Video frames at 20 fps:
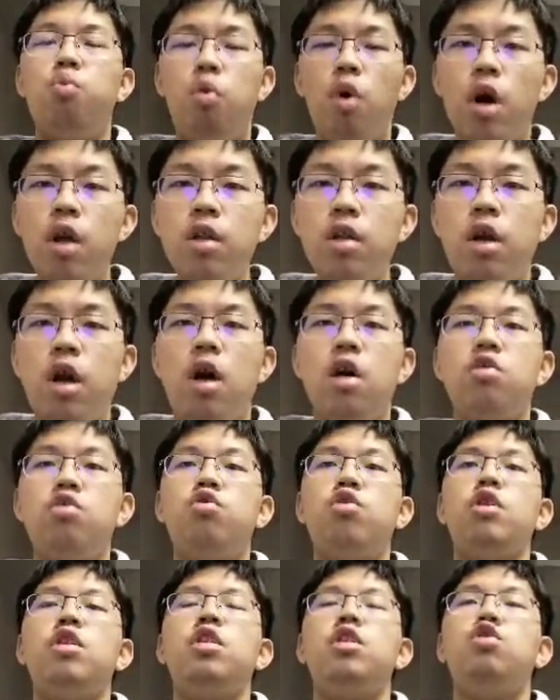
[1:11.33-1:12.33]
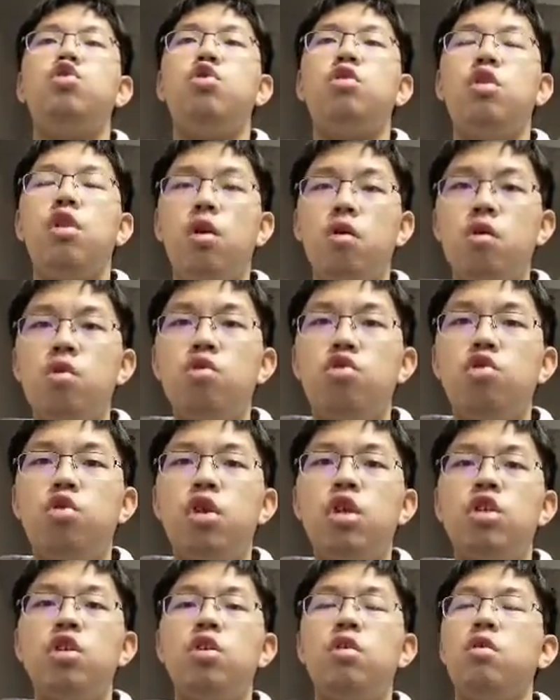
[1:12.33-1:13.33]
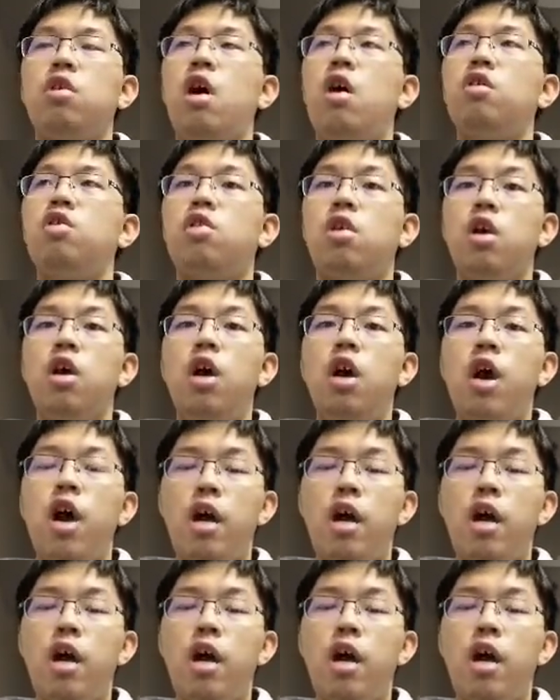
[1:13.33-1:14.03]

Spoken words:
one country's local traditional culture